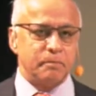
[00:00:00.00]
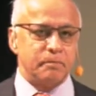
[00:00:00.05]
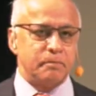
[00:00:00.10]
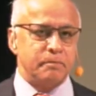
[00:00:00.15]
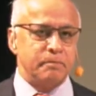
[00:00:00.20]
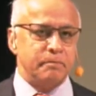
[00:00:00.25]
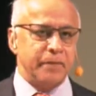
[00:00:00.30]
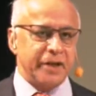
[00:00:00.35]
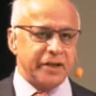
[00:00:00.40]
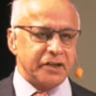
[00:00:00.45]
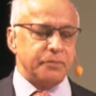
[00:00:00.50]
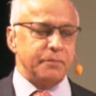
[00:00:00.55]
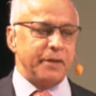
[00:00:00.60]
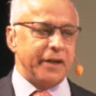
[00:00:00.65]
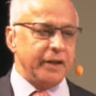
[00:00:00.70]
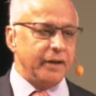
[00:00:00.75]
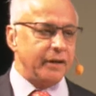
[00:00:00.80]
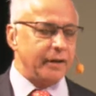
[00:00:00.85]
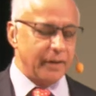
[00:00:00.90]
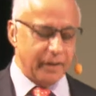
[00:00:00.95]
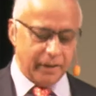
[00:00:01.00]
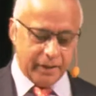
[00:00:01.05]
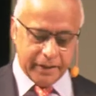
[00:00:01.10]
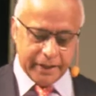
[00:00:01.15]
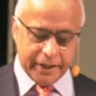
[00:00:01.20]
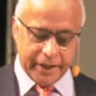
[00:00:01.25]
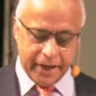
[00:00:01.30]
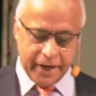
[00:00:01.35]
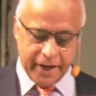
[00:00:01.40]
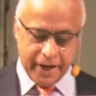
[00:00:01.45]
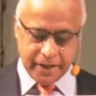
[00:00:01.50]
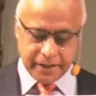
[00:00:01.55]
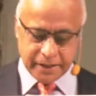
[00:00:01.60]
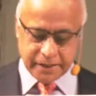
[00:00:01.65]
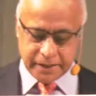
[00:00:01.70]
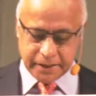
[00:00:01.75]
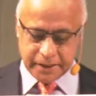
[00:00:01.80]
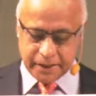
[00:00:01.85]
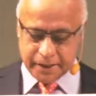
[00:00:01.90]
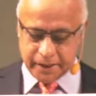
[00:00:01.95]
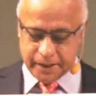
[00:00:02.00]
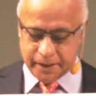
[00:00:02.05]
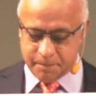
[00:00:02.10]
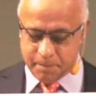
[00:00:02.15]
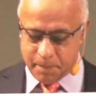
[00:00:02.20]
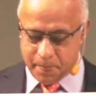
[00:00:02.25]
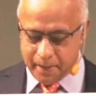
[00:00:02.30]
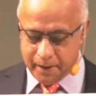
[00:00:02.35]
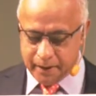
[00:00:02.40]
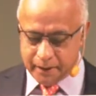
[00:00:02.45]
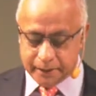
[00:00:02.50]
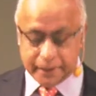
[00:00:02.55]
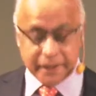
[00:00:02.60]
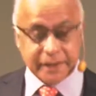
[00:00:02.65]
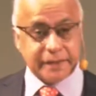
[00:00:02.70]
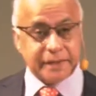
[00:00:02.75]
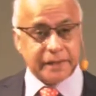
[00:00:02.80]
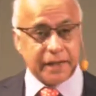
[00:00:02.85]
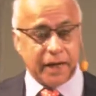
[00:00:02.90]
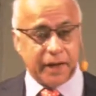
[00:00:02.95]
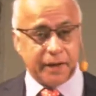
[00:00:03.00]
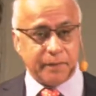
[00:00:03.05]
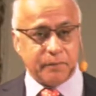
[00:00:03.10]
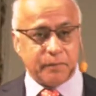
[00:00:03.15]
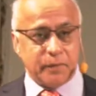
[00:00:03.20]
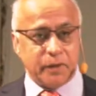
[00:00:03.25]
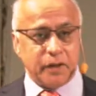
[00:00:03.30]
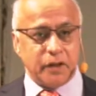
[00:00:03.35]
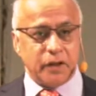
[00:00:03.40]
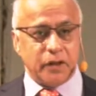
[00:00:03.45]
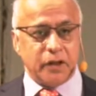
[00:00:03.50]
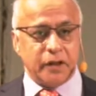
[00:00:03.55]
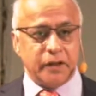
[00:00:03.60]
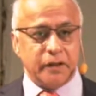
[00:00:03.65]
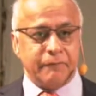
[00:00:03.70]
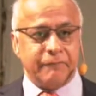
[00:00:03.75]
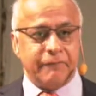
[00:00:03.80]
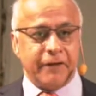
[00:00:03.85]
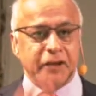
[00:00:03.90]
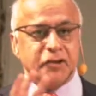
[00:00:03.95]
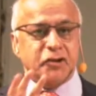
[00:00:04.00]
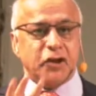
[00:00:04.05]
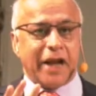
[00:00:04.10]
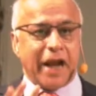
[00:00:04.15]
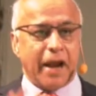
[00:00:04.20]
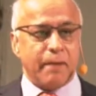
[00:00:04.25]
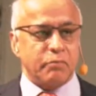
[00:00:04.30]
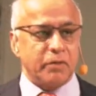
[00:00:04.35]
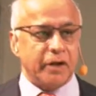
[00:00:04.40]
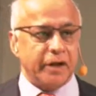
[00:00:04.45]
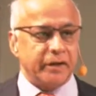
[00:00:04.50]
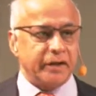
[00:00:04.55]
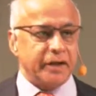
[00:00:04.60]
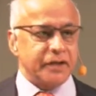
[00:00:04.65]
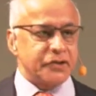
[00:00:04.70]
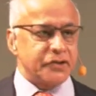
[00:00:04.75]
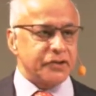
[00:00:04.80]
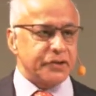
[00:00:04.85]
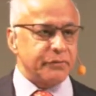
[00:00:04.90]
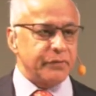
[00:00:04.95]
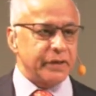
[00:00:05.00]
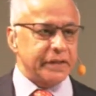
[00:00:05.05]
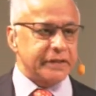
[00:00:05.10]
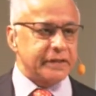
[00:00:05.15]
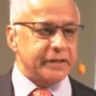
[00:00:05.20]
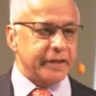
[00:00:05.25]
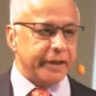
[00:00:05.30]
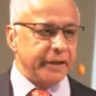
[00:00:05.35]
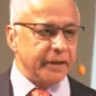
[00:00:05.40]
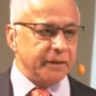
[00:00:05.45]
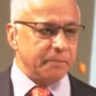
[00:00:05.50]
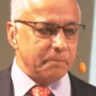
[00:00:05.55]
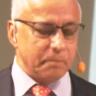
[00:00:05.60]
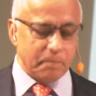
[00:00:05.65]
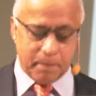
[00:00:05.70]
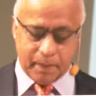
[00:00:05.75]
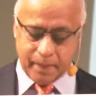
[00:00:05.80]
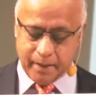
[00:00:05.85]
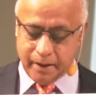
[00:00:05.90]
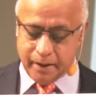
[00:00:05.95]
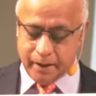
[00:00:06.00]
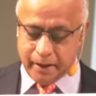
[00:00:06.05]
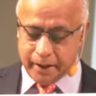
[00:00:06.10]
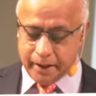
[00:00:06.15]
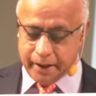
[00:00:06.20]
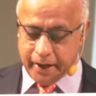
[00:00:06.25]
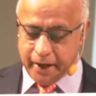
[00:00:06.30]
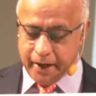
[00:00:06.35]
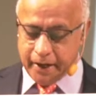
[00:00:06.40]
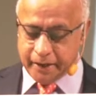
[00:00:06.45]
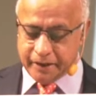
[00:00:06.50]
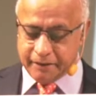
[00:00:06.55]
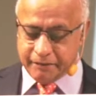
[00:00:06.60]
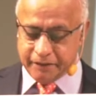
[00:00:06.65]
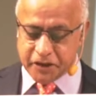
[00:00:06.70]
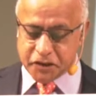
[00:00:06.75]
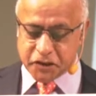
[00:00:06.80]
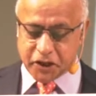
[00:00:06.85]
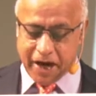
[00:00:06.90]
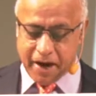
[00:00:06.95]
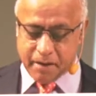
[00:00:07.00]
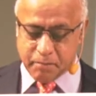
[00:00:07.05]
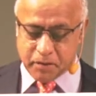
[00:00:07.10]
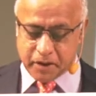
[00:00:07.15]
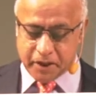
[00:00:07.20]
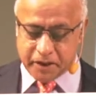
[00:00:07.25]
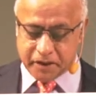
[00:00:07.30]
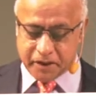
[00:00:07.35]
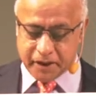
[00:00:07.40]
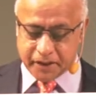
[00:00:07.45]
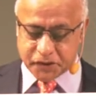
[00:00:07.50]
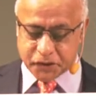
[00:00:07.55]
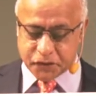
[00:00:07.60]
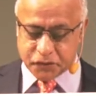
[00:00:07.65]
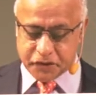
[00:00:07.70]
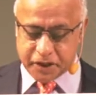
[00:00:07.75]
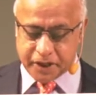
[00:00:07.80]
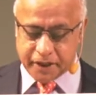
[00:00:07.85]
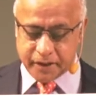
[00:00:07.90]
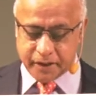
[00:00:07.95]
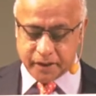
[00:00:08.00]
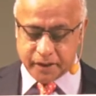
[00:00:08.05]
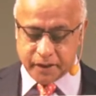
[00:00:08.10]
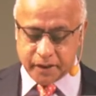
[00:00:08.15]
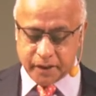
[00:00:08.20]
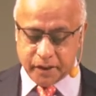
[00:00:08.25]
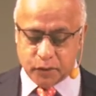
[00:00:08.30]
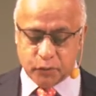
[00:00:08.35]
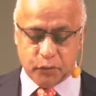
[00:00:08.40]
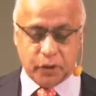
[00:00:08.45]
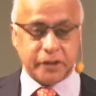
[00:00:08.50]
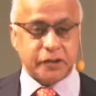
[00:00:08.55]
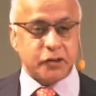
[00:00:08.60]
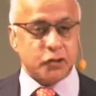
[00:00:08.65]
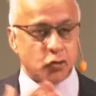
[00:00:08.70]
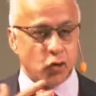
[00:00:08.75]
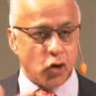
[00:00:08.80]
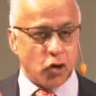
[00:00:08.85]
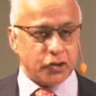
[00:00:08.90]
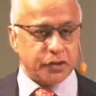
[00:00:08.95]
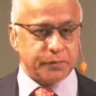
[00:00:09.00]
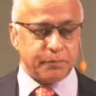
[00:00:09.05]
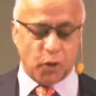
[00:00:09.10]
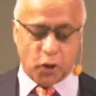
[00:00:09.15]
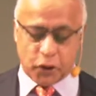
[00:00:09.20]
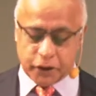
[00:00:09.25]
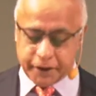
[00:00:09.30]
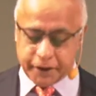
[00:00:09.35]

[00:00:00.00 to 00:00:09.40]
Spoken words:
bit me, and this time, venture capital industry was there, and the venture capital industry was cross-border.